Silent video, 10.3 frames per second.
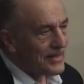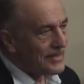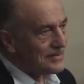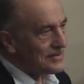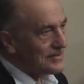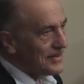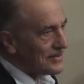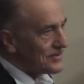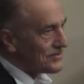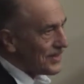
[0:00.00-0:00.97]
it isn't
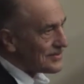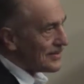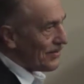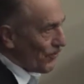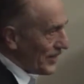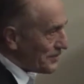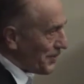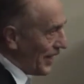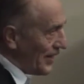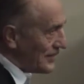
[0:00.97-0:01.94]
that you just love White
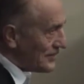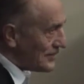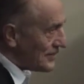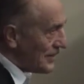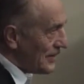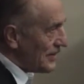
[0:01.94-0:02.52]
Pines,